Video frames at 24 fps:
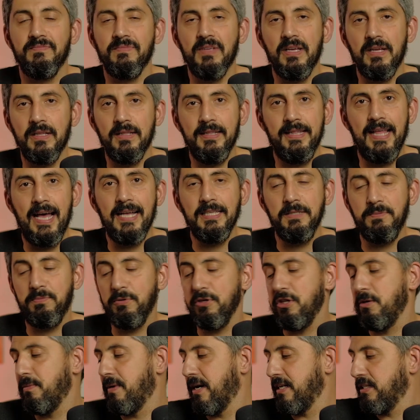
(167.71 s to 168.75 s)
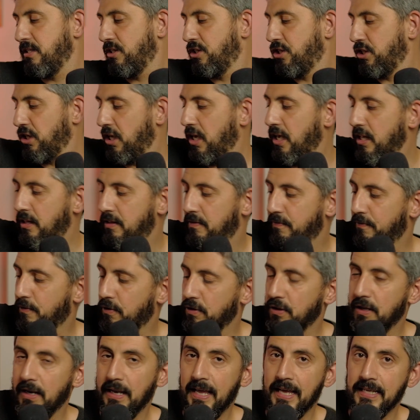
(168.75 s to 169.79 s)
that's pretty much it for
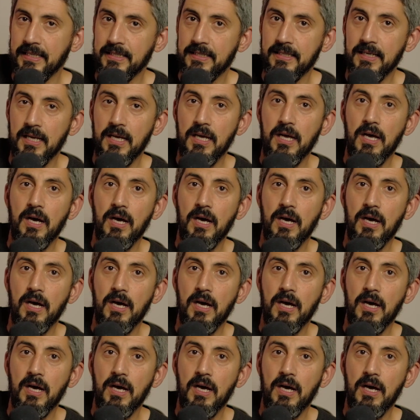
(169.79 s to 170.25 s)
the lens.